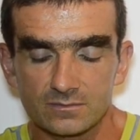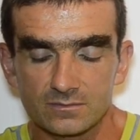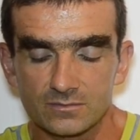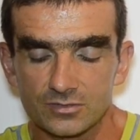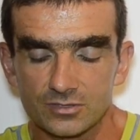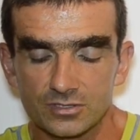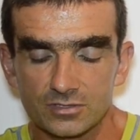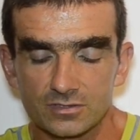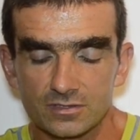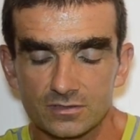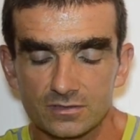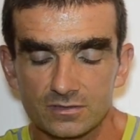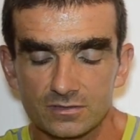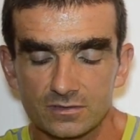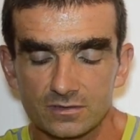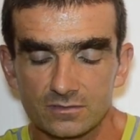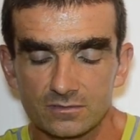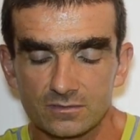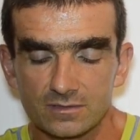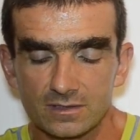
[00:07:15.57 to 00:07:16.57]
she needed
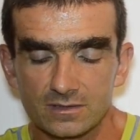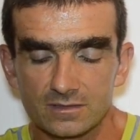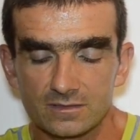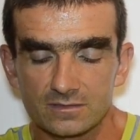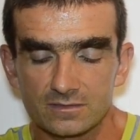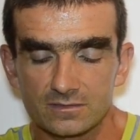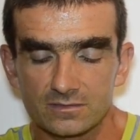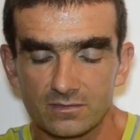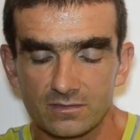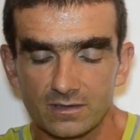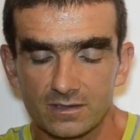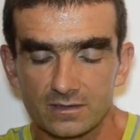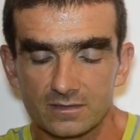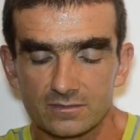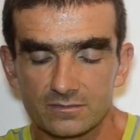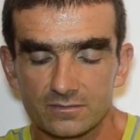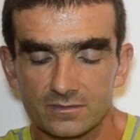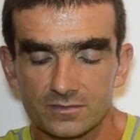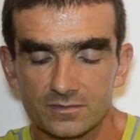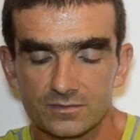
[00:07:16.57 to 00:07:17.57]
to get the
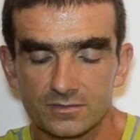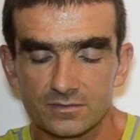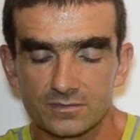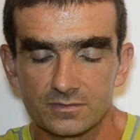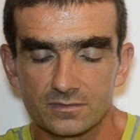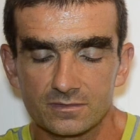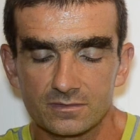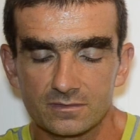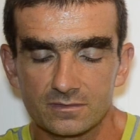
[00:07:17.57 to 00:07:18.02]
strength which